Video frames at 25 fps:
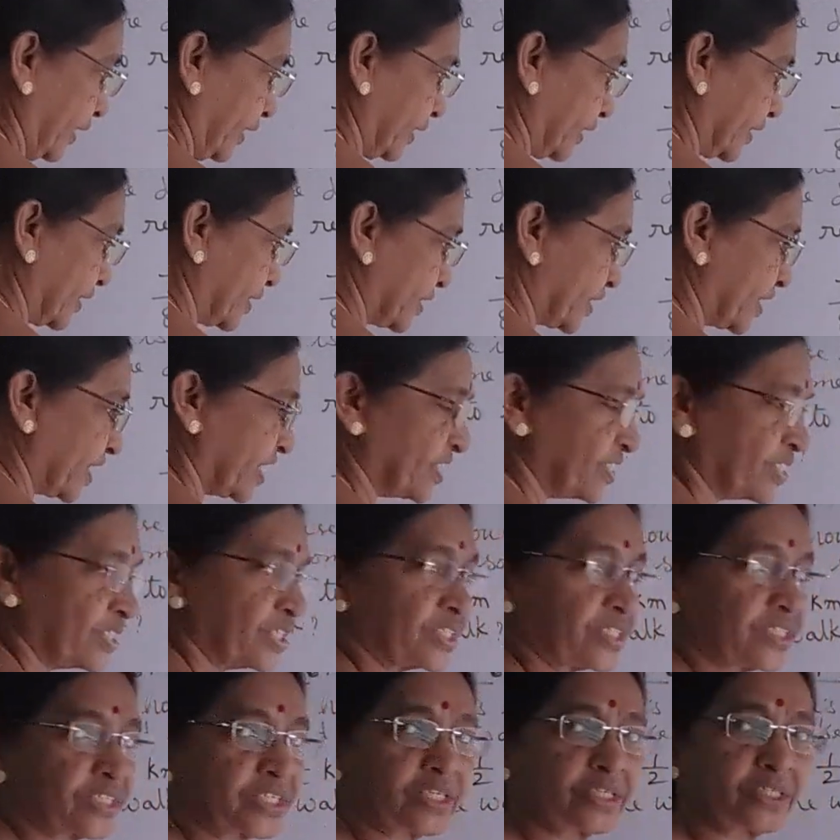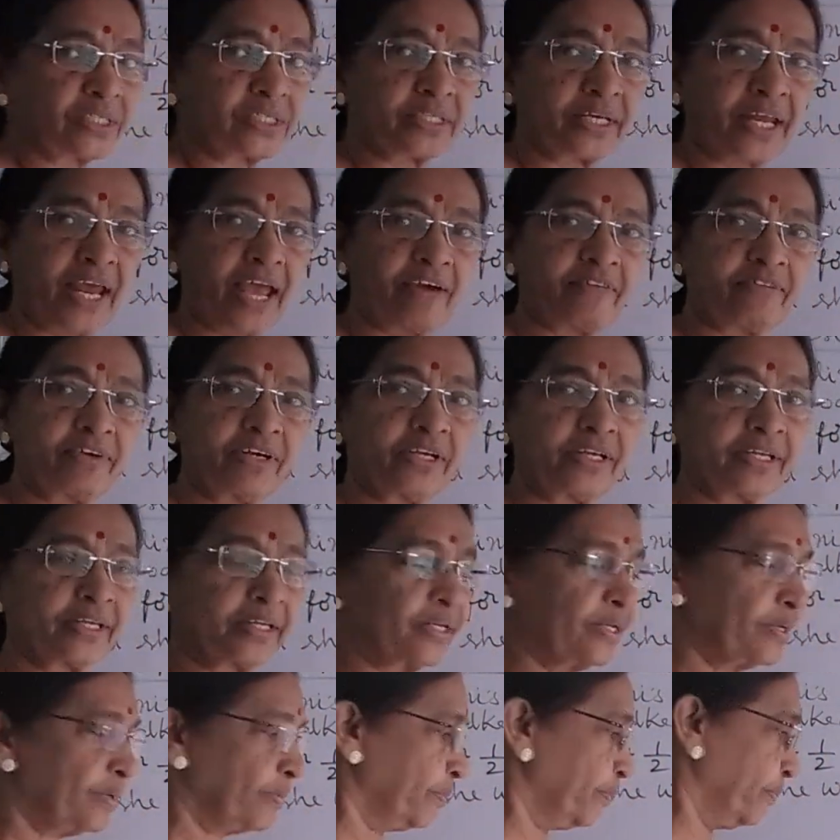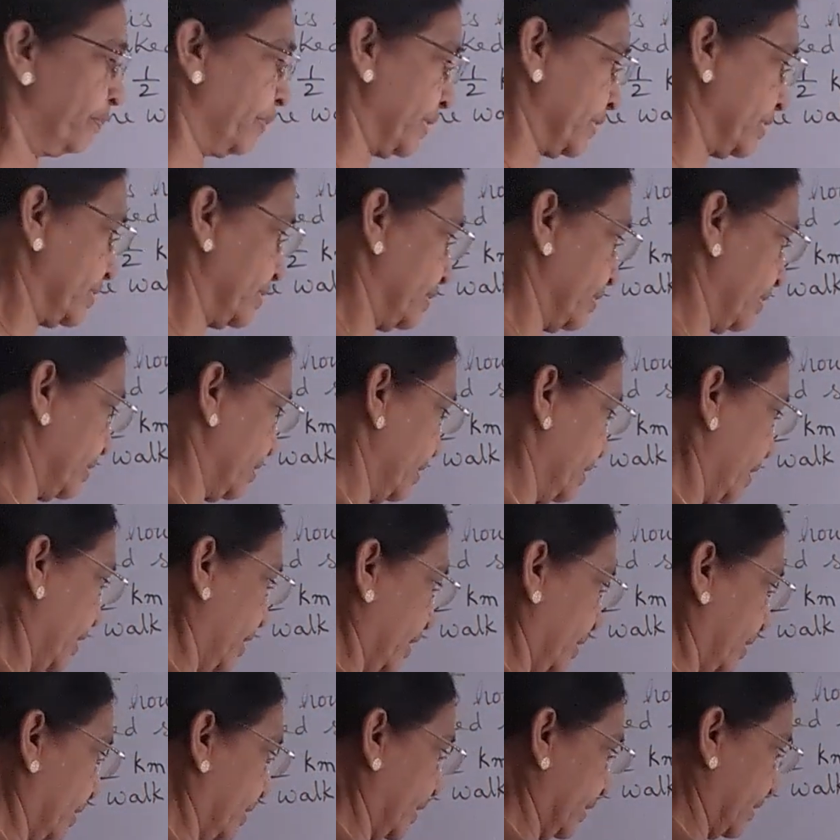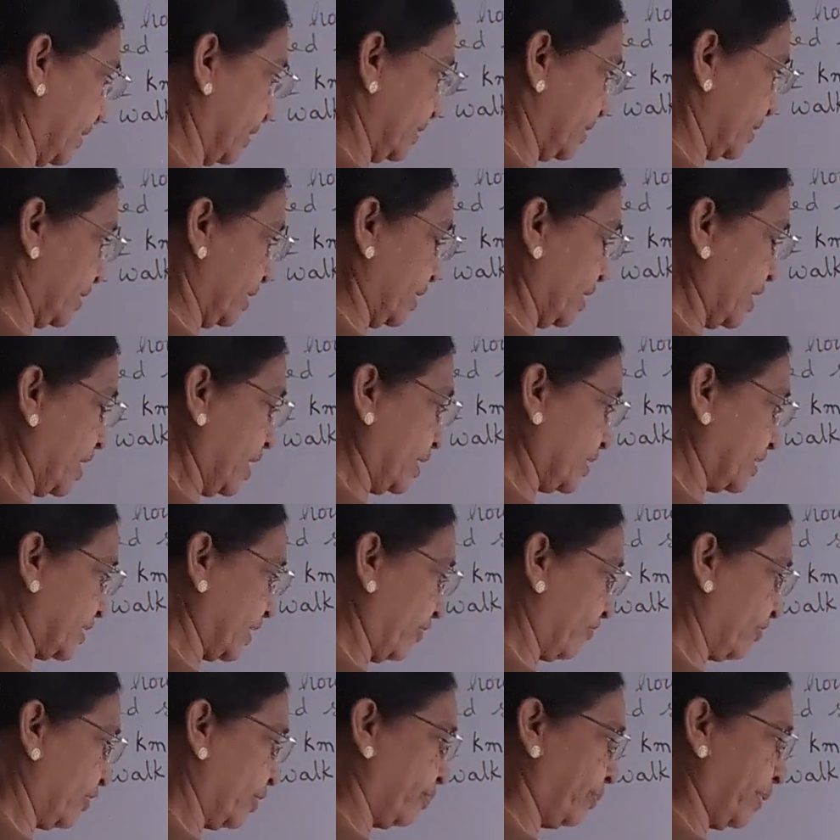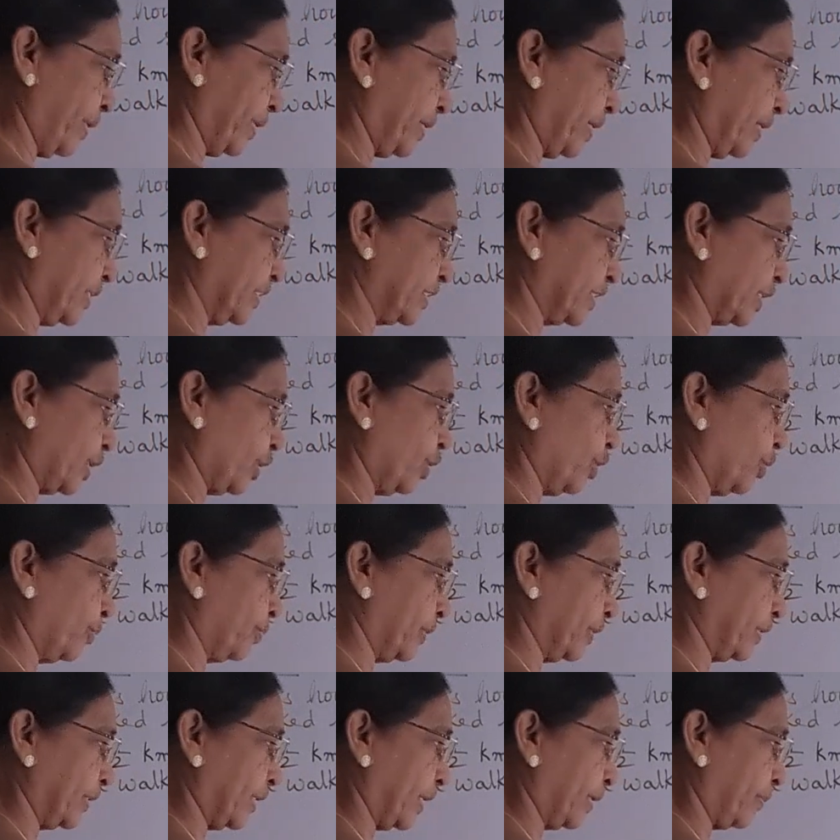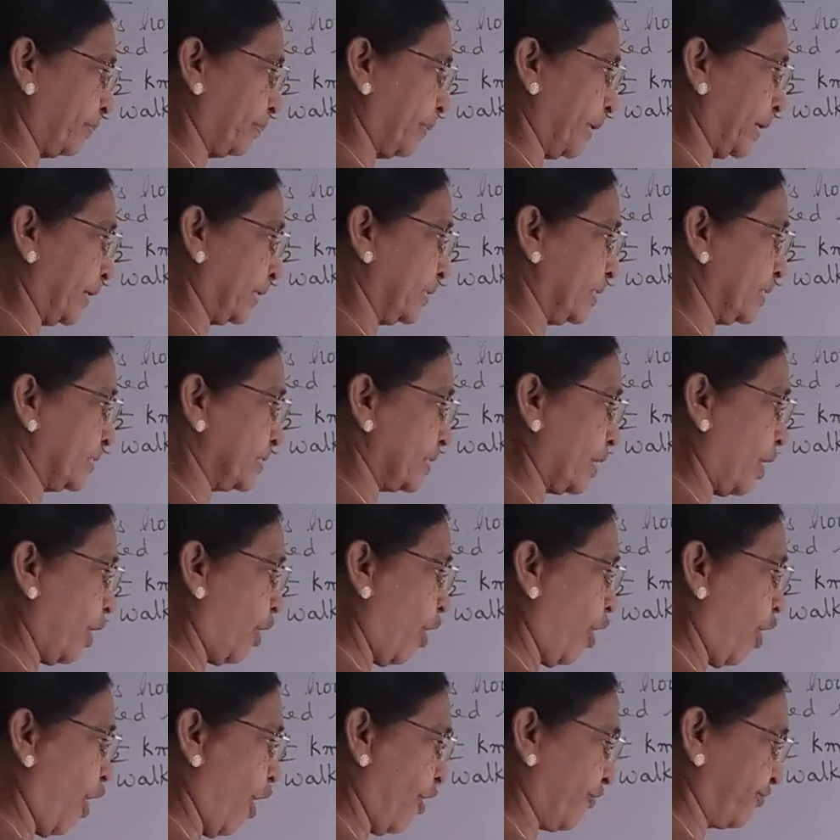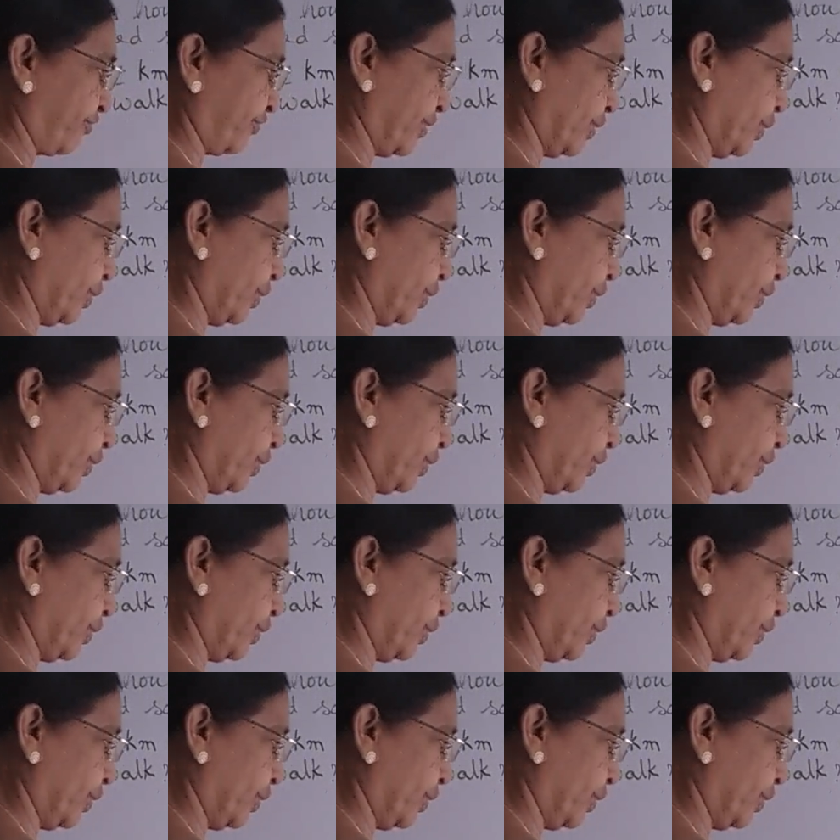distance she travelled in bus. That is 7/8 kilometer minus half